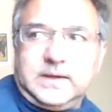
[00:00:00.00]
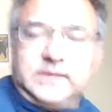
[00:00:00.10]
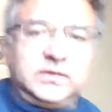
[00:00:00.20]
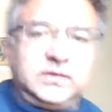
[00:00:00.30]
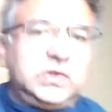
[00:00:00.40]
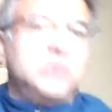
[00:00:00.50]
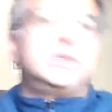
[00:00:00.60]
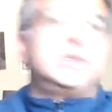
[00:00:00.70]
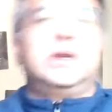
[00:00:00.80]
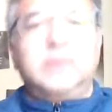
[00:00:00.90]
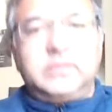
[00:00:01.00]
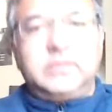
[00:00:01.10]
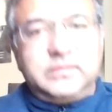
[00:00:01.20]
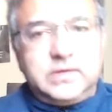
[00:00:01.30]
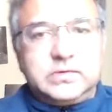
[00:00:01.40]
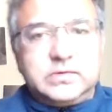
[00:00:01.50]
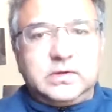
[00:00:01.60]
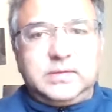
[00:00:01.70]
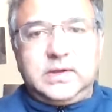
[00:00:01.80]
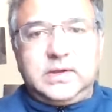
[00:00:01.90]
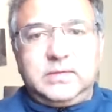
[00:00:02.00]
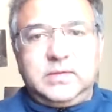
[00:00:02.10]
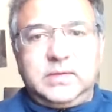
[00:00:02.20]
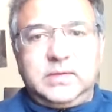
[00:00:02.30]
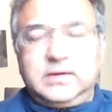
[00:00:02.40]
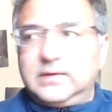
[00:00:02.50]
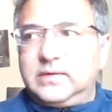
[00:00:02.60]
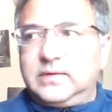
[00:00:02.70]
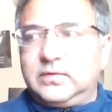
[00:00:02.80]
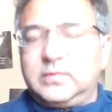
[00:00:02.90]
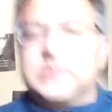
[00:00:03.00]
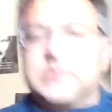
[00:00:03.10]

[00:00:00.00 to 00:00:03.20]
Got this huge tidal wave of the future coming at me because there's so much